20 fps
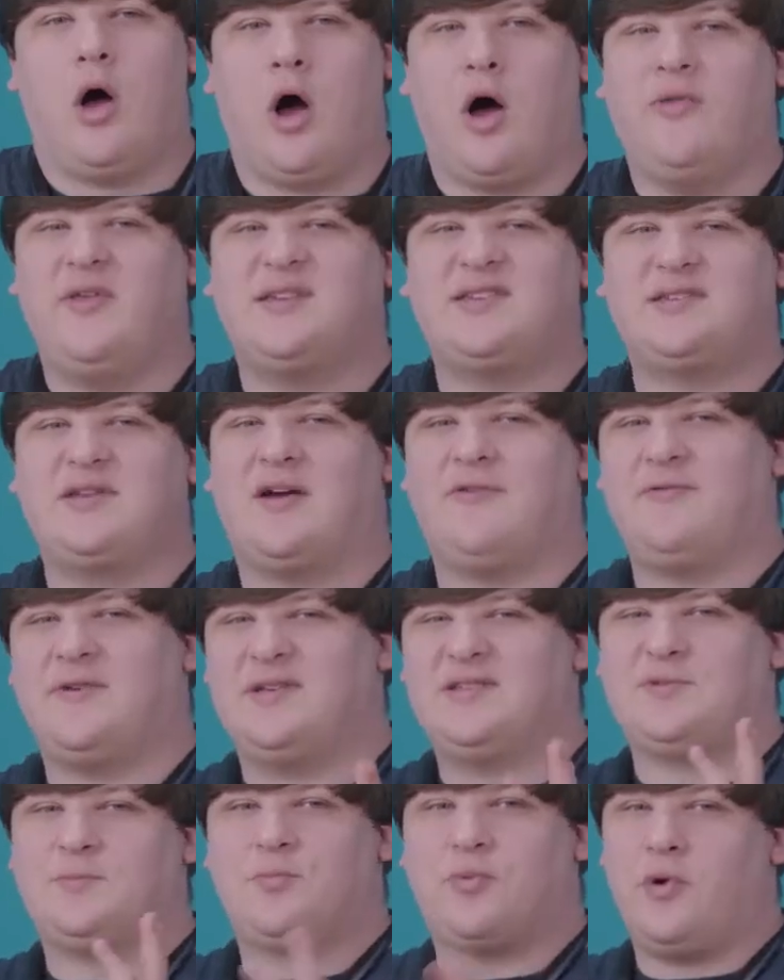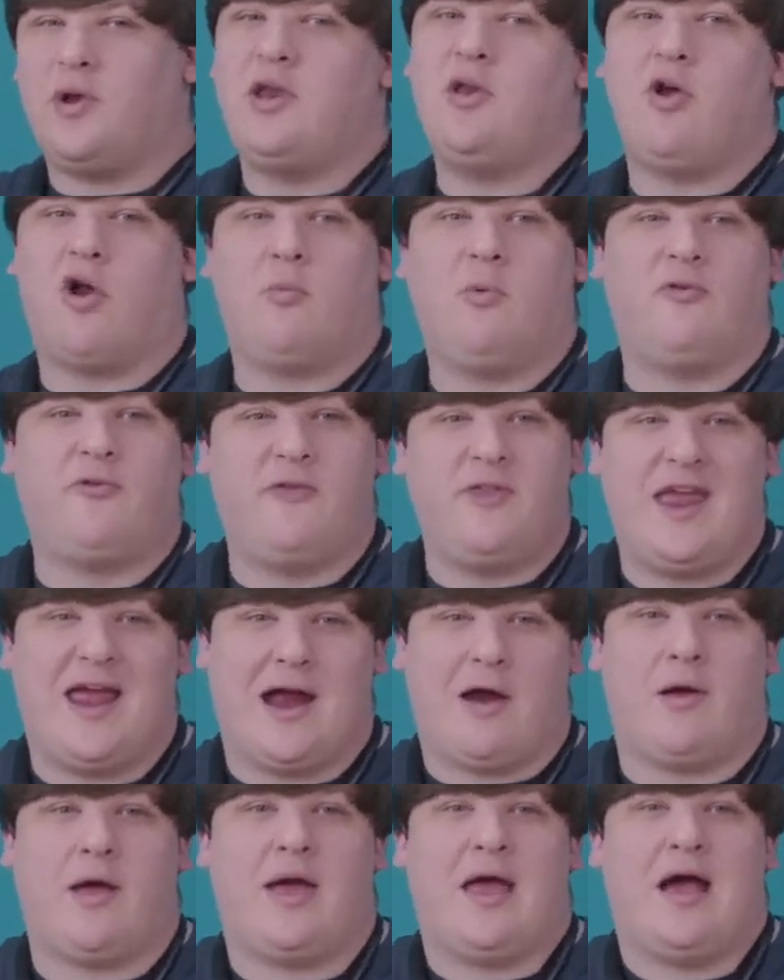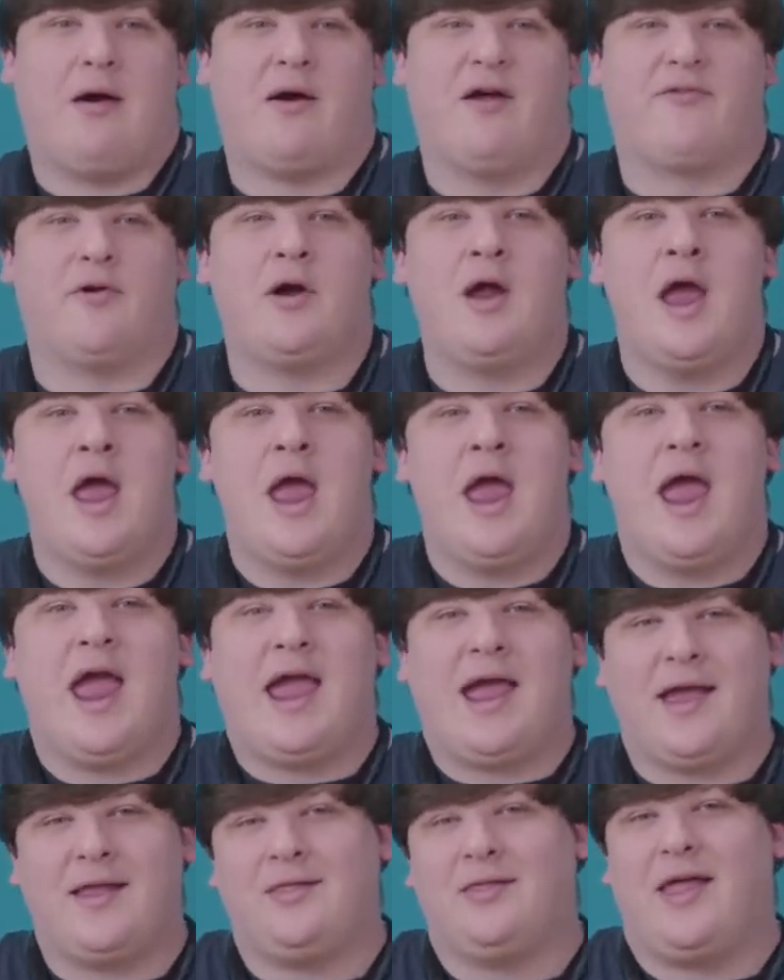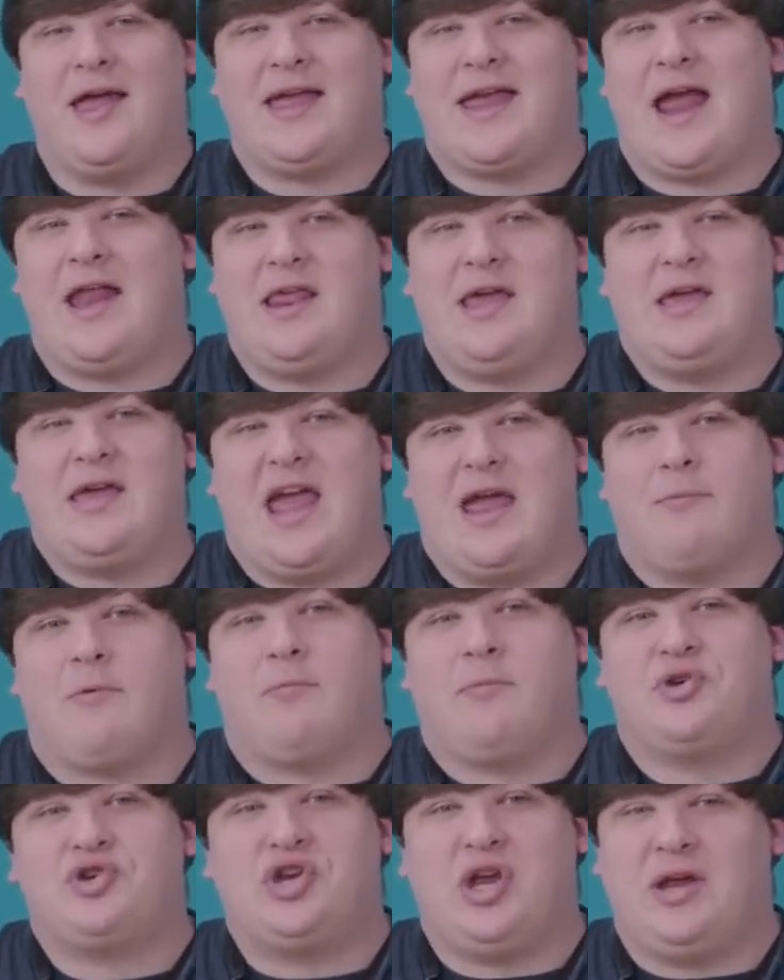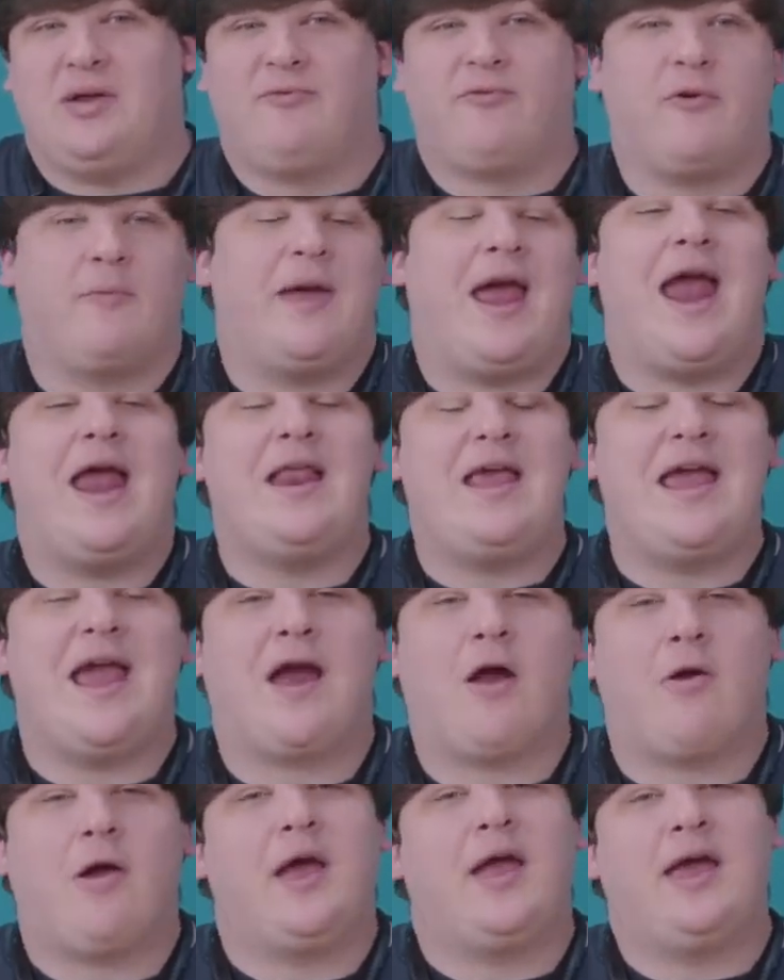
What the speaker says: All this stuff is pretty normal for the era, however, and like any gamer machine from any era,